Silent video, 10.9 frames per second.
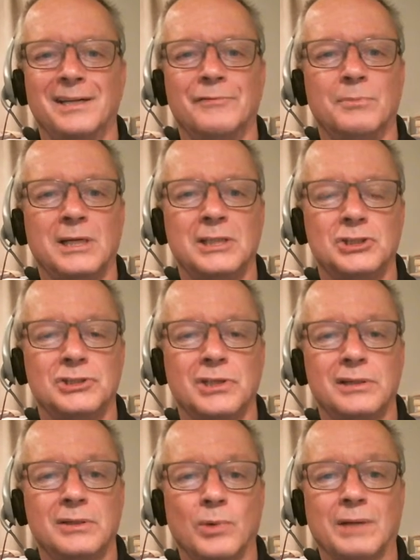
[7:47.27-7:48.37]
Information's
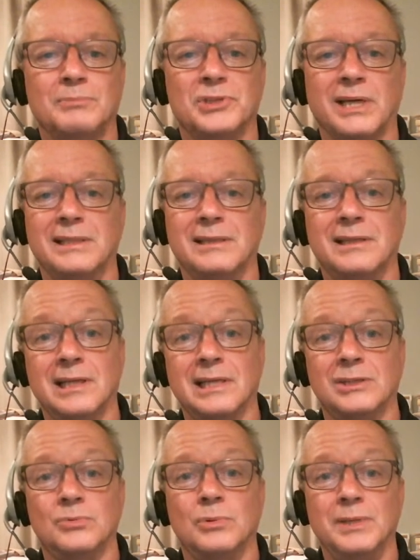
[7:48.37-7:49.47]
on the website. The
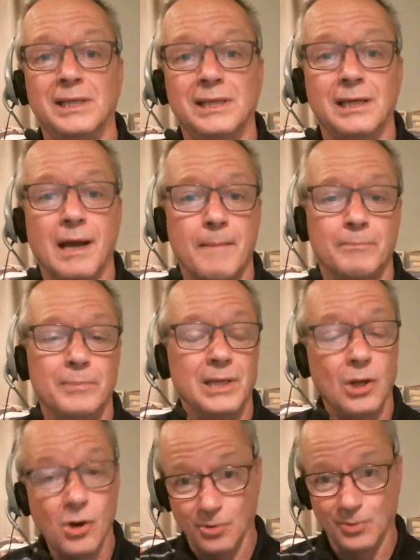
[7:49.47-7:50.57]
links will be
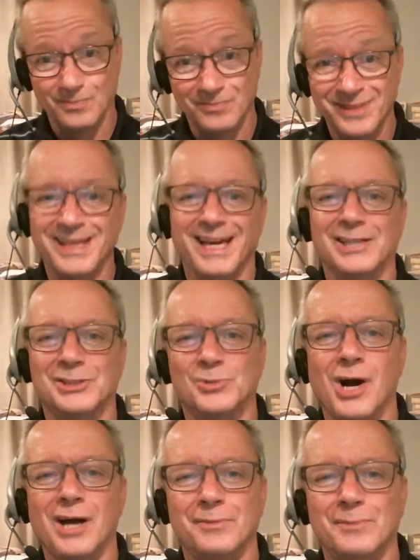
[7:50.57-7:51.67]
below. It's
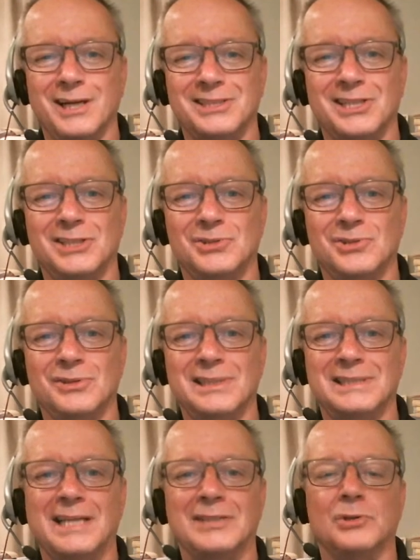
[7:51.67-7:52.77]
Ron from LTL Tutoring
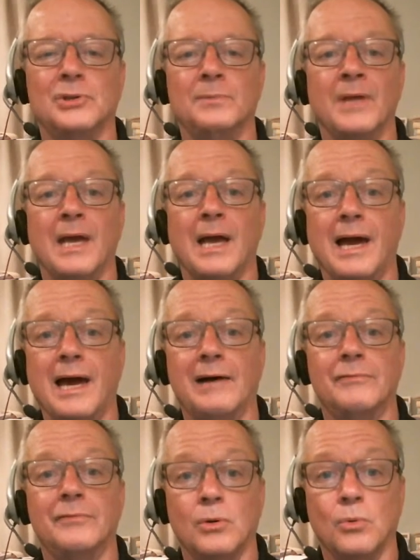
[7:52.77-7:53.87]
Central.
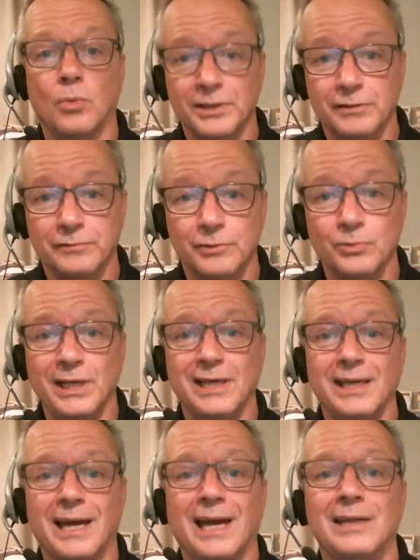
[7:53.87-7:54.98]
Have a wonderful
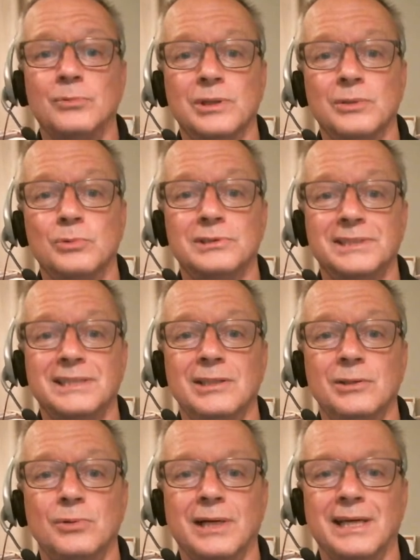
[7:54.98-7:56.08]
week, and we will see
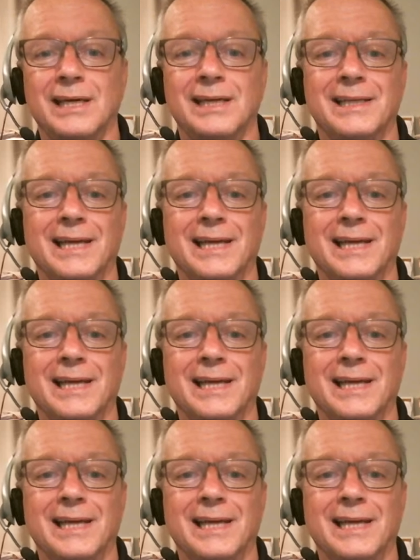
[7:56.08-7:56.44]
you again